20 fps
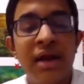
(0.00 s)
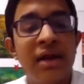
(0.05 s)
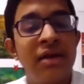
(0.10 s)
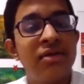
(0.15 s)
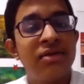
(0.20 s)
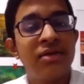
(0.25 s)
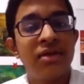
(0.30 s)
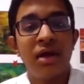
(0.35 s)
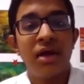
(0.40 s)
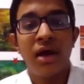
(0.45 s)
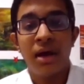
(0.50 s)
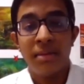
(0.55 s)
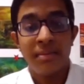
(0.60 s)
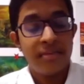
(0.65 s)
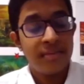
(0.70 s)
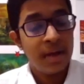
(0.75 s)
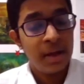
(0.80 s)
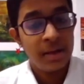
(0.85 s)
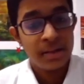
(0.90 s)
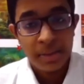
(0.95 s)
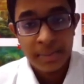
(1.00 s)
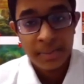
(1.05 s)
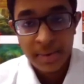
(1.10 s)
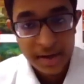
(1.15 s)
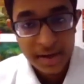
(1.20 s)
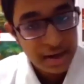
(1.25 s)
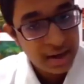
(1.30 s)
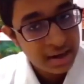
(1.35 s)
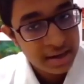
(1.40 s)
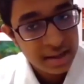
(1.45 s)
The
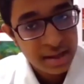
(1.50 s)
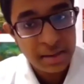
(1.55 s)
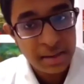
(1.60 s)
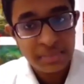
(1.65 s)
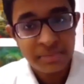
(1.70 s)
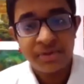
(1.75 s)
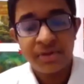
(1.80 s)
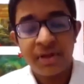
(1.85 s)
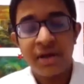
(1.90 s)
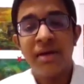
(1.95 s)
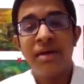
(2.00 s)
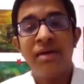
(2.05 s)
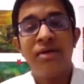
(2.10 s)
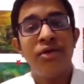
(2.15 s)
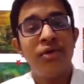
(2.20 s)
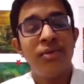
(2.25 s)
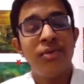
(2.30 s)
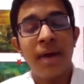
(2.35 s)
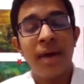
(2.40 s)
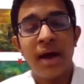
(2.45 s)
material keeps the